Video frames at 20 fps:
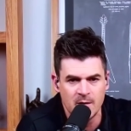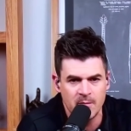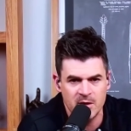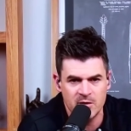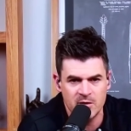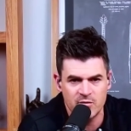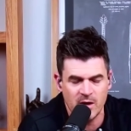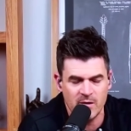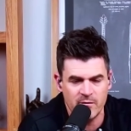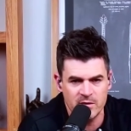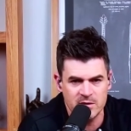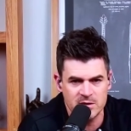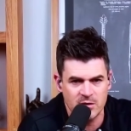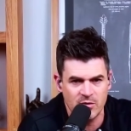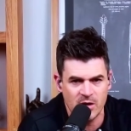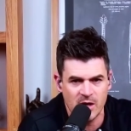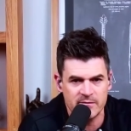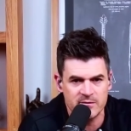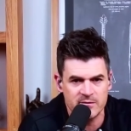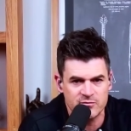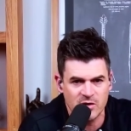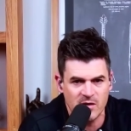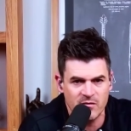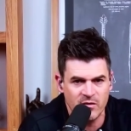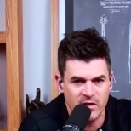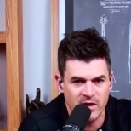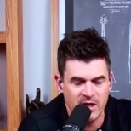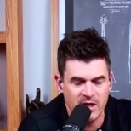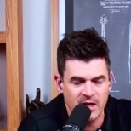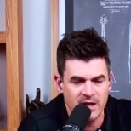My driveway's a gravel
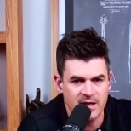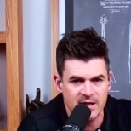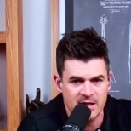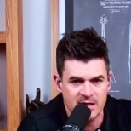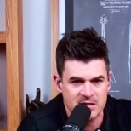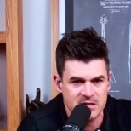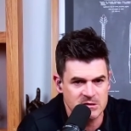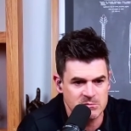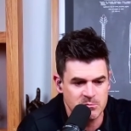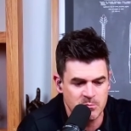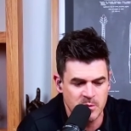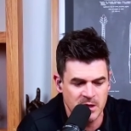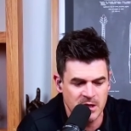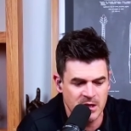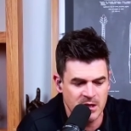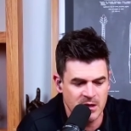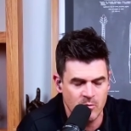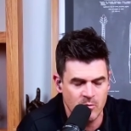driveway, and it gets these big